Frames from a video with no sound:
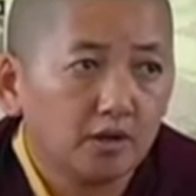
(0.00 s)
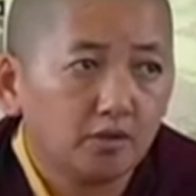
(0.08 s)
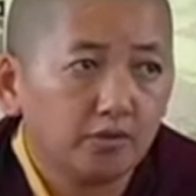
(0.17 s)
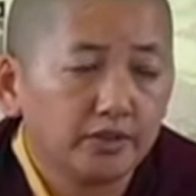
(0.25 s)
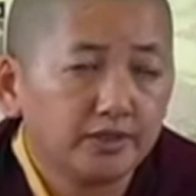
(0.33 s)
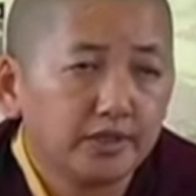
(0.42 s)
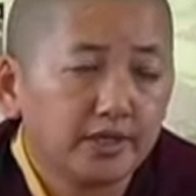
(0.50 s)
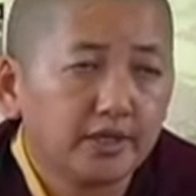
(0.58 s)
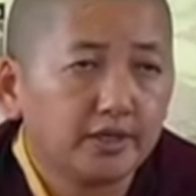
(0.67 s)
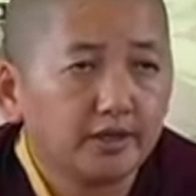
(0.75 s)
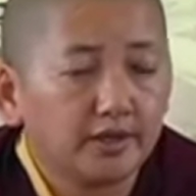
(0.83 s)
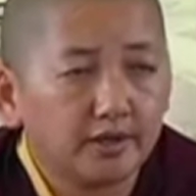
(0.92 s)
We say
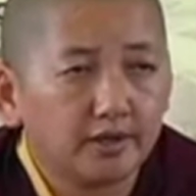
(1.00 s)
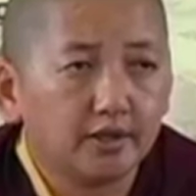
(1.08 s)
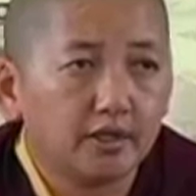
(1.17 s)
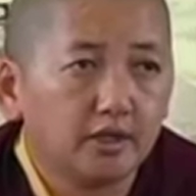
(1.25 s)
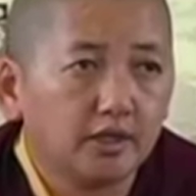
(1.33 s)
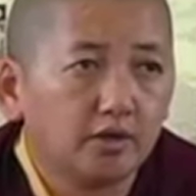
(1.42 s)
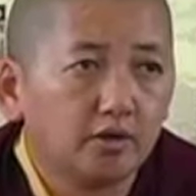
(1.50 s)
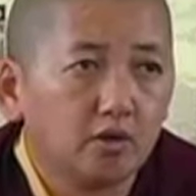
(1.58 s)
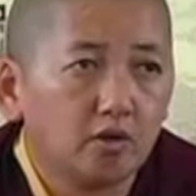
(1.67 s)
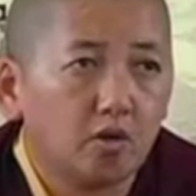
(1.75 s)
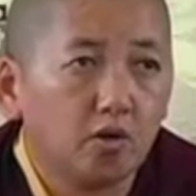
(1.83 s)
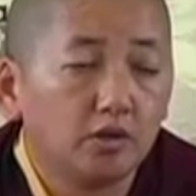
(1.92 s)
inherently
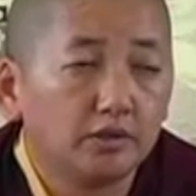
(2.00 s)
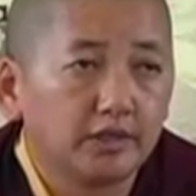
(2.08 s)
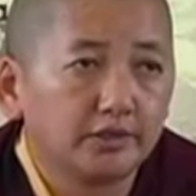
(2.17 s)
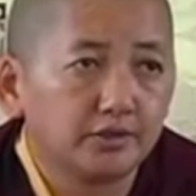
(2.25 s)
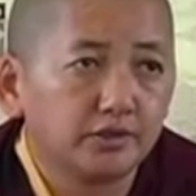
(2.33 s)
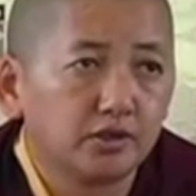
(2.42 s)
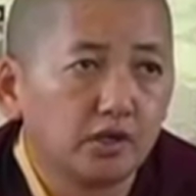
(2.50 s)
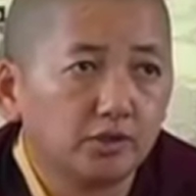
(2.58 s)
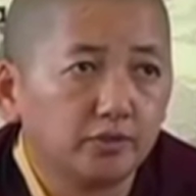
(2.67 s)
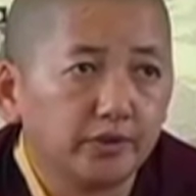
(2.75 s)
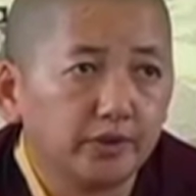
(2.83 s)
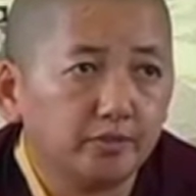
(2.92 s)
all that is
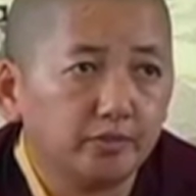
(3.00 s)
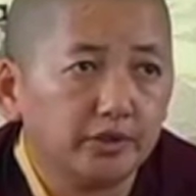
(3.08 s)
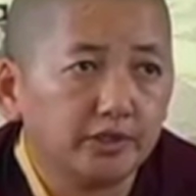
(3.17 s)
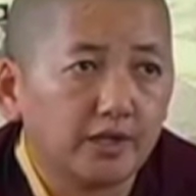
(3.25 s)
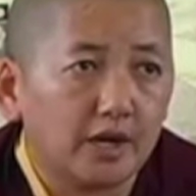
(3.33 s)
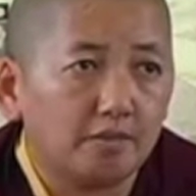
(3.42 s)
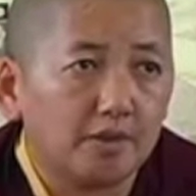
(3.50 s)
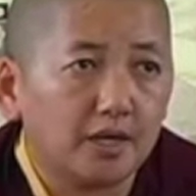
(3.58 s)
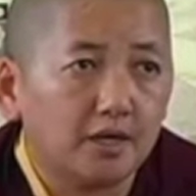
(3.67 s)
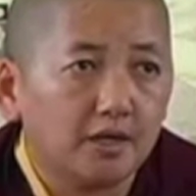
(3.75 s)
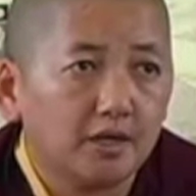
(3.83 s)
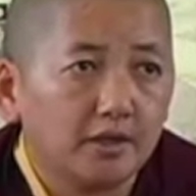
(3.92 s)
taught within Buddha
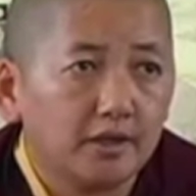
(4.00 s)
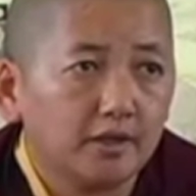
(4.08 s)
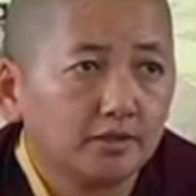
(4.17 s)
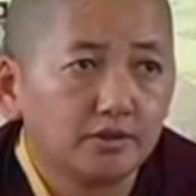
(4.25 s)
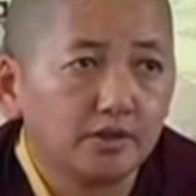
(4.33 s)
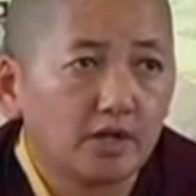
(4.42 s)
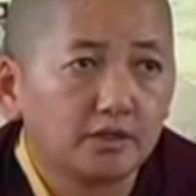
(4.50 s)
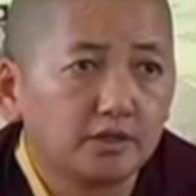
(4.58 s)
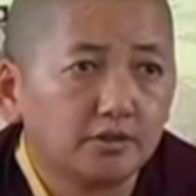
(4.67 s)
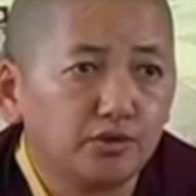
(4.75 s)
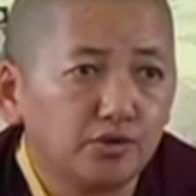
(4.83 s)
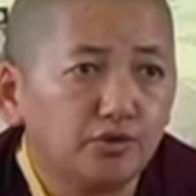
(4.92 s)
Dharma is
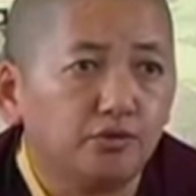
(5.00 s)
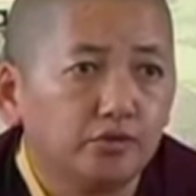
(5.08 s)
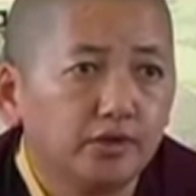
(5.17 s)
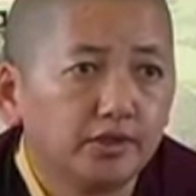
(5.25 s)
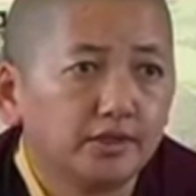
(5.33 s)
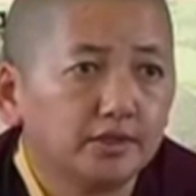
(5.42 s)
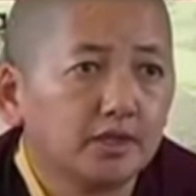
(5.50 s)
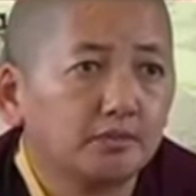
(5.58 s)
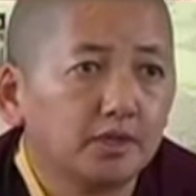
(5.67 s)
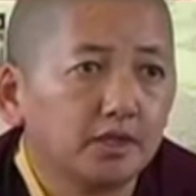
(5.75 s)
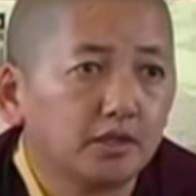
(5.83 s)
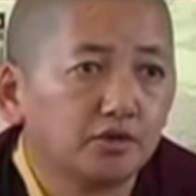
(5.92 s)
not new. It is
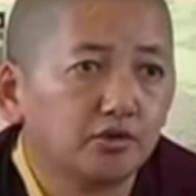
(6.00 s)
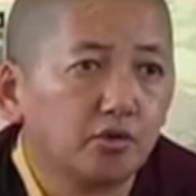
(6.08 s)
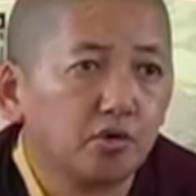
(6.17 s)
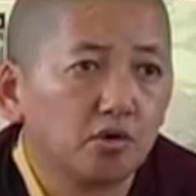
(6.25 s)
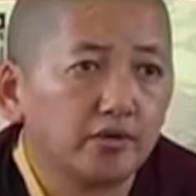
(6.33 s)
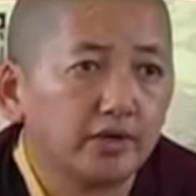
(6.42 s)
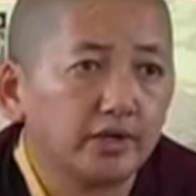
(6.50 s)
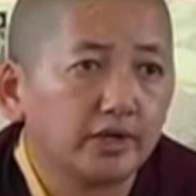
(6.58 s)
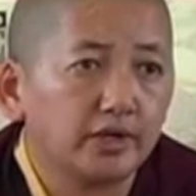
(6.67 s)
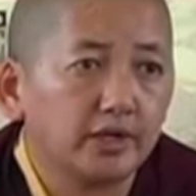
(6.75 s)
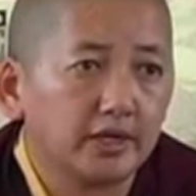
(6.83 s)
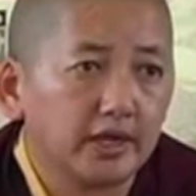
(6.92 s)
something that you
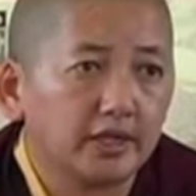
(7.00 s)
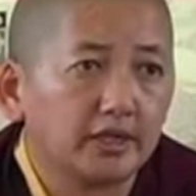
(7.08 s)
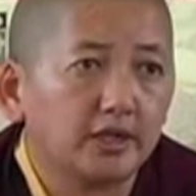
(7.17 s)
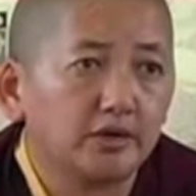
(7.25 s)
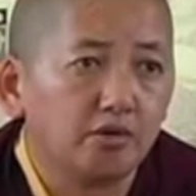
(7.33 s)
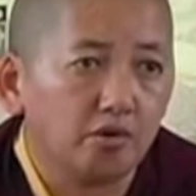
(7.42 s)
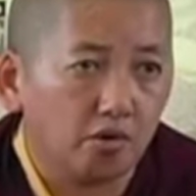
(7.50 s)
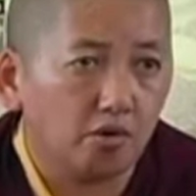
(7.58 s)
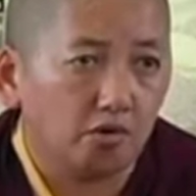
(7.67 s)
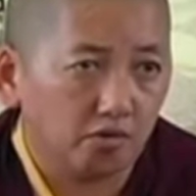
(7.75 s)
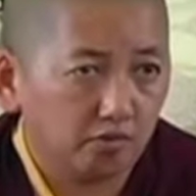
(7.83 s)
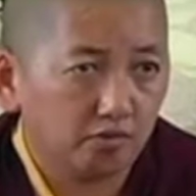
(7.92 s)
already innately
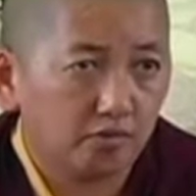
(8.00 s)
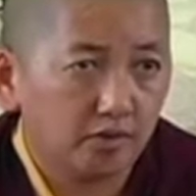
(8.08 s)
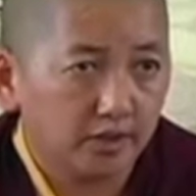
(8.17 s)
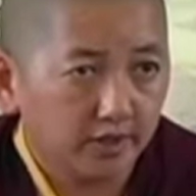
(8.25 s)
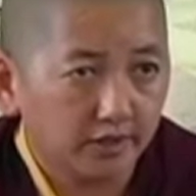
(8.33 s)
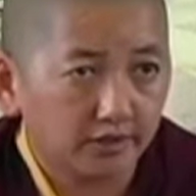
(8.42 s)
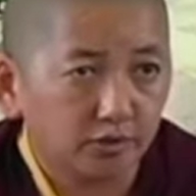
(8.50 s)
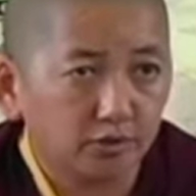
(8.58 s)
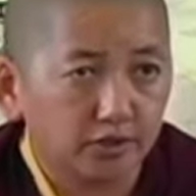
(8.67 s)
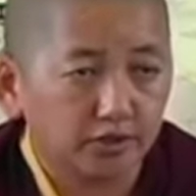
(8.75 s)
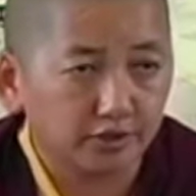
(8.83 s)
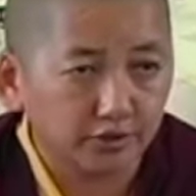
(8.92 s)
know. It's
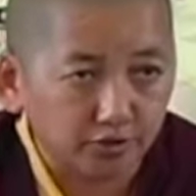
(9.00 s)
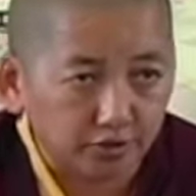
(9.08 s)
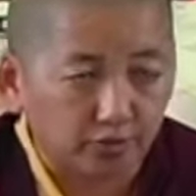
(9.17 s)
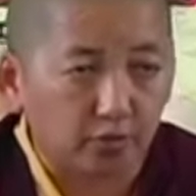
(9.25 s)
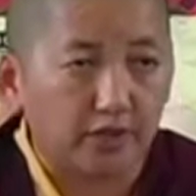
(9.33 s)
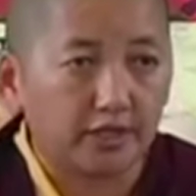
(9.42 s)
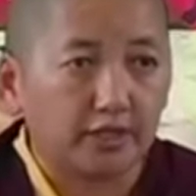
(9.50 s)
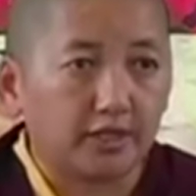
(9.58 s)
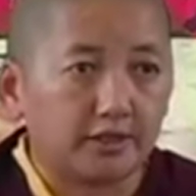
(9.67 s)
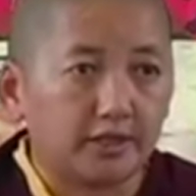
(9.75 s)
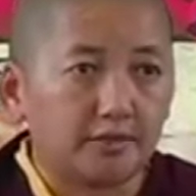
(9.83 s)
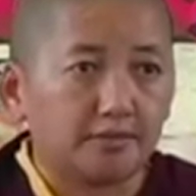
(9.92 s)
only just sort of waking
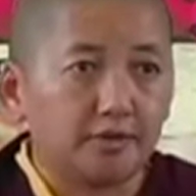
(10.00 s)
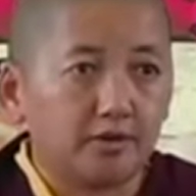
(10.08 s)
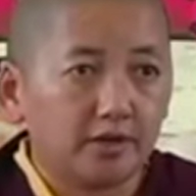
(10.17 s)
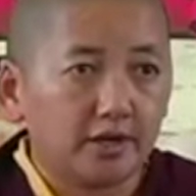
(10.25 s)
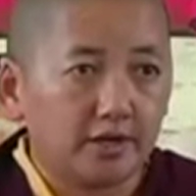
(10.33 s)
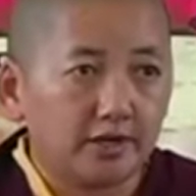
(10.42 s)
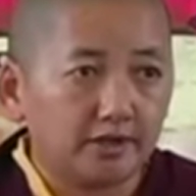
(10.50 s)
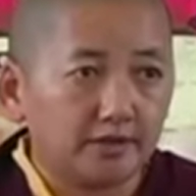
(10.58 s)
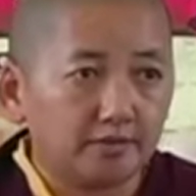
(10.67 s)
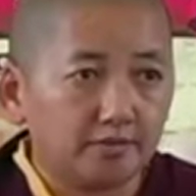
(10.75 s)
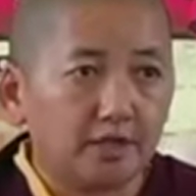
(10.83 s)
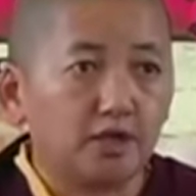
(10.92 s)
it up and
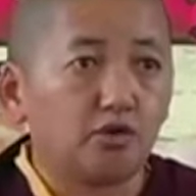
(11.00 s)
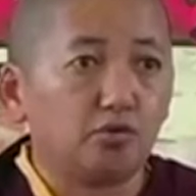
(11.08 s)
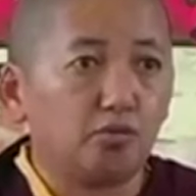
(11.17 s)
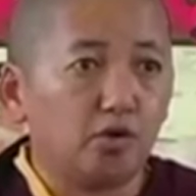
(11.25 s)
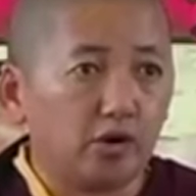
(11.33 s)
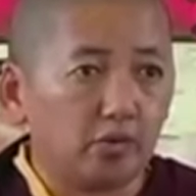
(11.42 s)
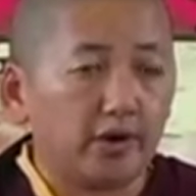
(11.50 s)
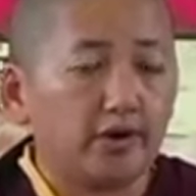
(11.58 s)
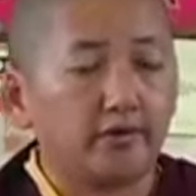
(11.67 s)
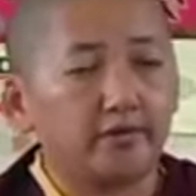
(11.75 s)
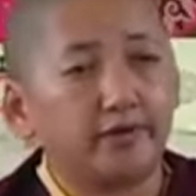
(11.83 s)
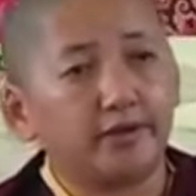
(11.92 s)
making you more
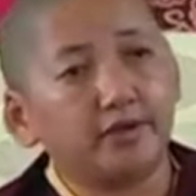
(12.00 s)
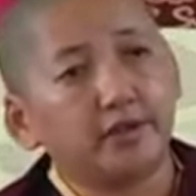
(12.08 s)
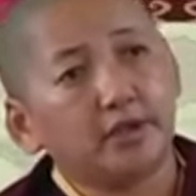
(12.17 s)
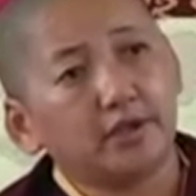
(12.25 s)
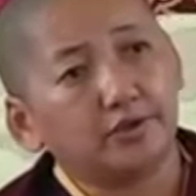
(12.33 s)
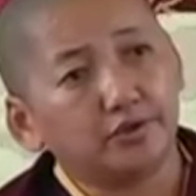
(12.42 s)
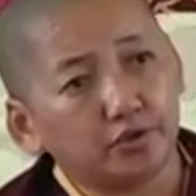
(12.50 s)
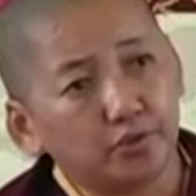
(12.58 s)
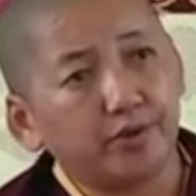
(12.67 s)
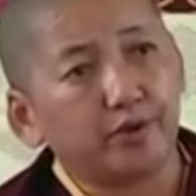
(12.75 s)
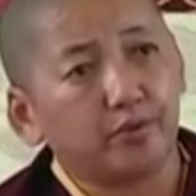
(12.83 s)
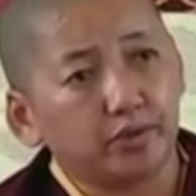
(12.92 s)
aware of it in so
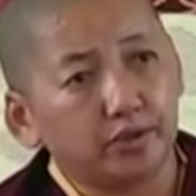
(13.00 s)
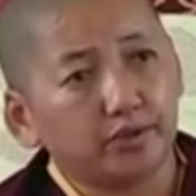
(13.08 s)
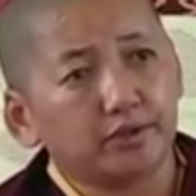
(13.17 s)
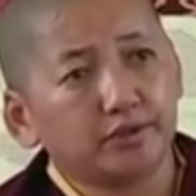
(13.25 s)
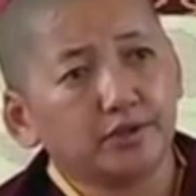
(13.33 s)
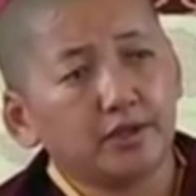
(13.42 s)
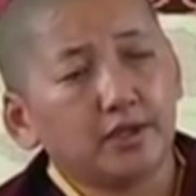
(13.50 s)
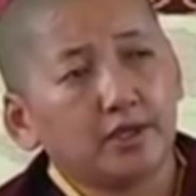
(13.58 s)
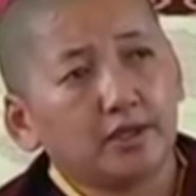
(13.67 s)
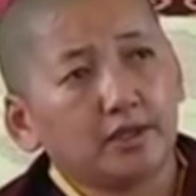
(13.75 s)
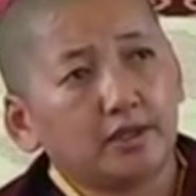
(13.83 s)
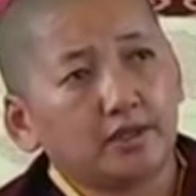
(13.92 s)
many words.
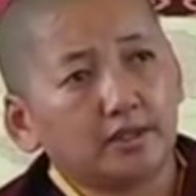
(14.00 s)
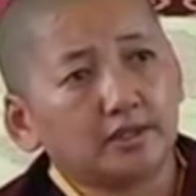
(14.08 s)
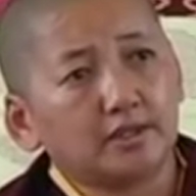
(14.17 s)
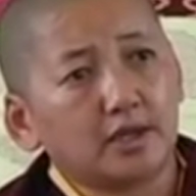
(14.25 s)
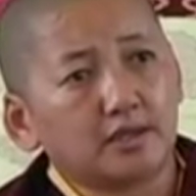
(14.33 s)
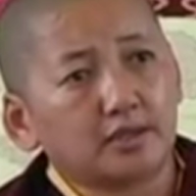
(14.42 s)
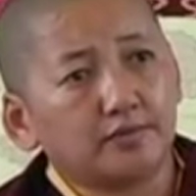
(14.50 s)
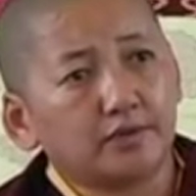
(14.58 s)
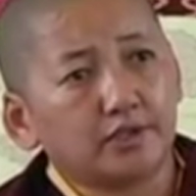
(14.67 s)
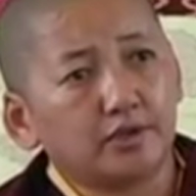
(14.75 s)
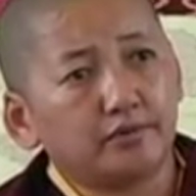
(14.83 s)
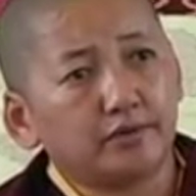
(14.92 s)
And that's the
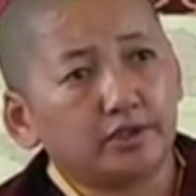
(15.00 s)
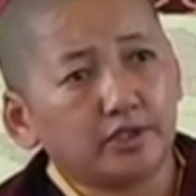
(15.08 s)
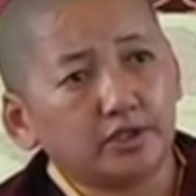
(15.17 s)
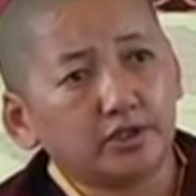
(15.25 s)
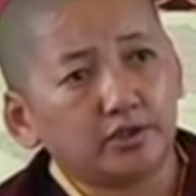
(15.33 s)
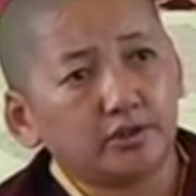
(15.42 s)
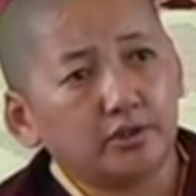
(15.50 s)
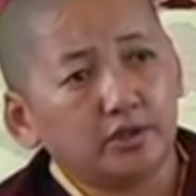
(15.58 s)
activity of the teacher.